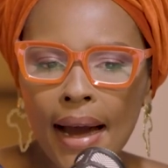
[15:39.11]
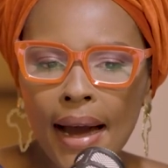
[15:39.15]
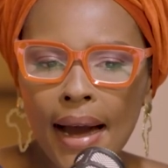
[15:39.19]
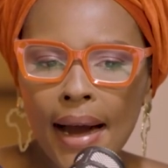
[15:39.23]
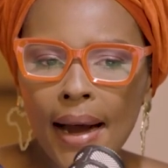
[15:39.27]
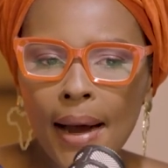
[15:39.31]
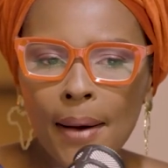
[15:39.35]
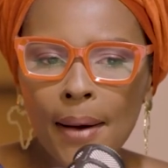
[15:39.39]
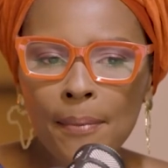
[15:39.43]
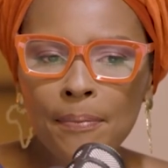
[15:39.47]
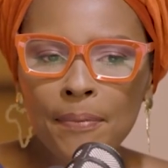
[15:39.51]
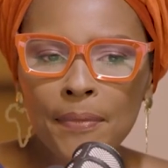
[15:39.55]

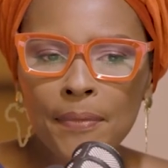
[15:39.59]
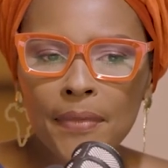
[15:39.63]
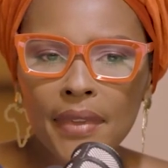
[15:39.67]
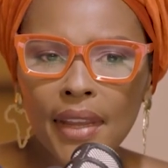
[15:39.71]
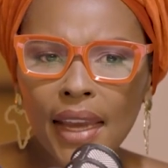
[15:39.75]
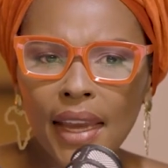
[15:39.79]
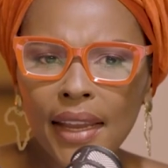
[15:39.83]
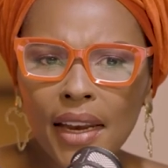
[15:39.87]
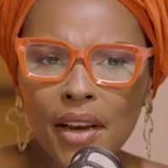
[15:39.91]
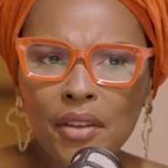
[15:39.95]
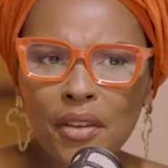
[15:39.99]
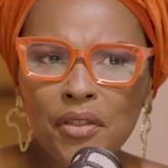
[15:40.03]
And
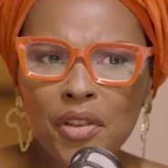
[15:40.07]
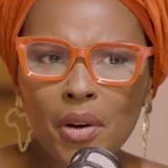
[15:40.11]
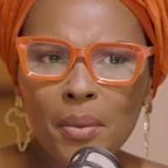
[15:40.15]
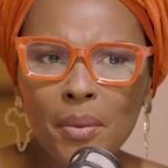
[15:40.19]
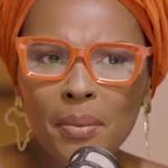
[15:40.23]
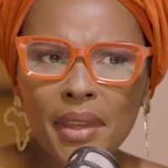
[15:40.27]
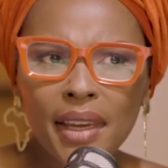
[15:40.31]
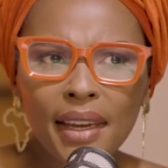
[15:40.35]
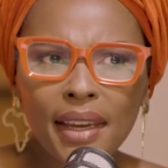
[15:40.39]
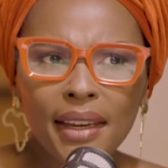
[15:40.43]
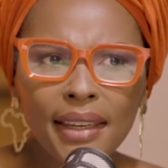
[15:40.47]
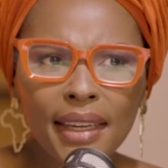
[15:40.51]
then
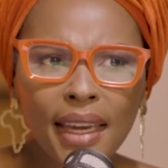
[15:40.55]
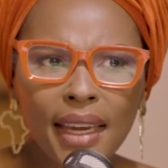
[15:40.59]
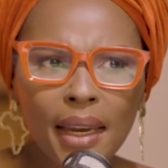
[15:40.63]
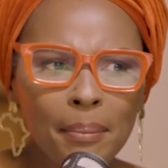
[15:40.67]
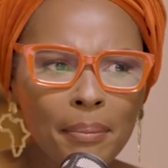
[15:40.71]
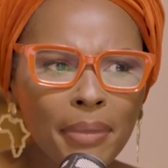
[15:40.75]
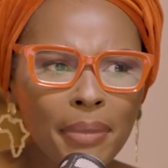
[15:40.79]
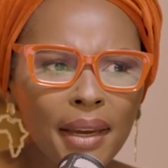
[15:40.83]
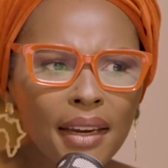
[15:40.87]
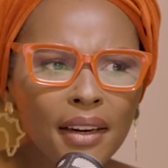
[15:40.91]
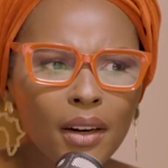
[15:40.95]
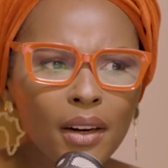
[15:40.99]
from there,
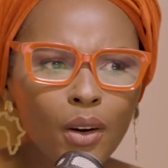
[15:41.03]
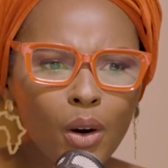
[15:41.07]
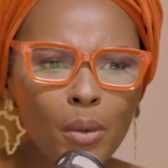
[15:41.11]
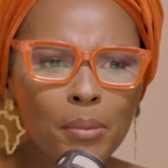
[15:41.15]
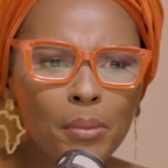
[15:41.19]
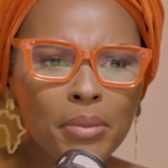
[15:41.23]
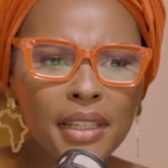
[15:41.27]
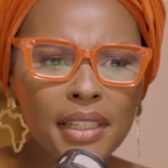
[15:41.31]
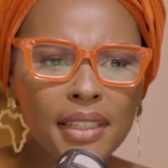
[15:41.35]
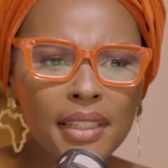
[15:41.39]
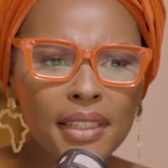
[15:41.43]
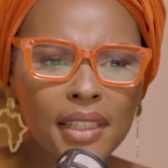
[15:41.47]
came back,
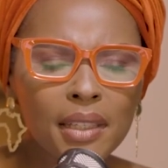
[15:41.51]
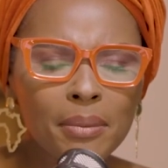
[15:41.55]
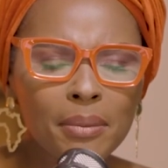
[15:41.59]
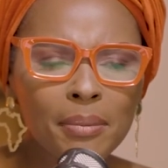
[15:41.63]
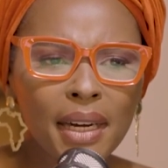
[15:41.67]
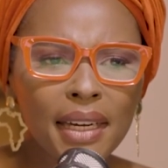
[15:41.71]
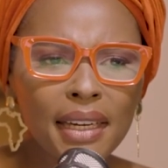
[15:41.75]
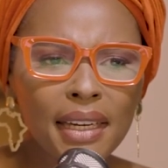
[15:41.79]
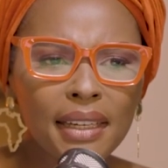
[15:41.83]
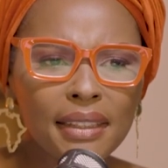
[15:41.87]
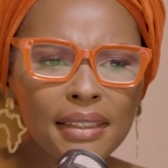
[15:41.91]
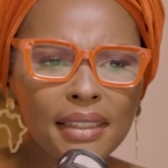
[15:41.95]
completed
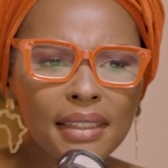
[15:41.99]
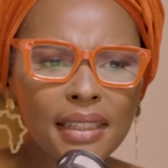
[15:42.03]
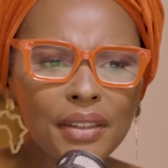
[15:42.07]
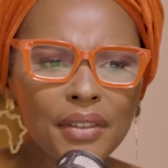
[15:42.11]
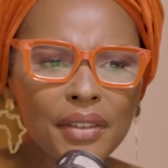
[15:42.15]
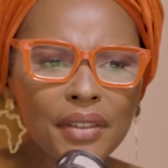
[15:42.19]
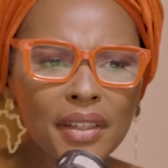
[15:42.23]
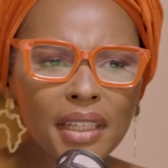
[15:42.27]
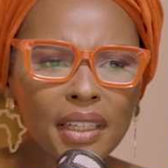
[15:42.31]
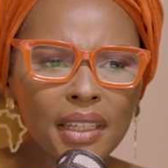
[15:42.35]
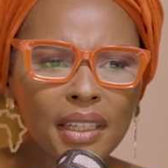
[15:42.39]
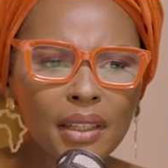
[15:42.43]
my
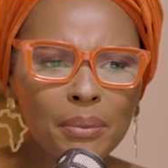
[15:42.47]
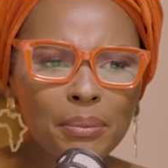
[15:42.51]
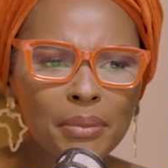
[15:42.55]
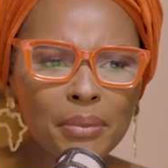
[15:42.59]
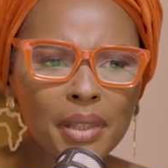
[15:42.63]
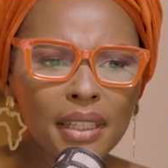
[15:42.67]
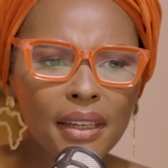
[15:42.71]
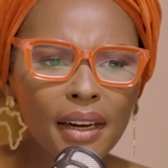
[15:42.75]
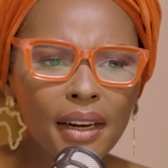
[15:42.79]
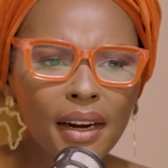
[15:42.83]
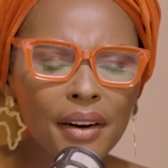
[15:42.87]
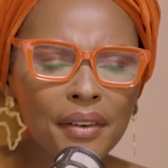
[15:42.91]
degree in
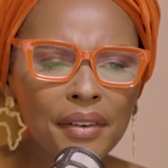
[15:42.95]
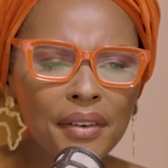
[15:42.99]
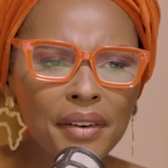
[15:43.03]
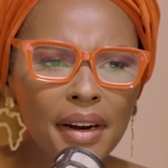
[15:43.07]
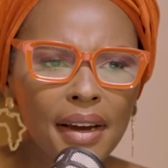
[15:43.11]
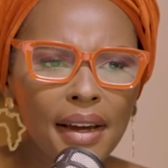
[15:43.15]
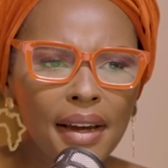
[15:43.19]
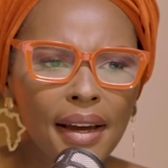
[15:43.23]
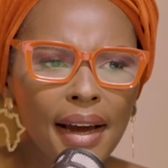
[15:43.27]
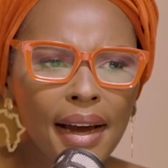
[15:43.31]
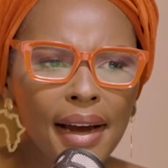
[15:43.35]
PR,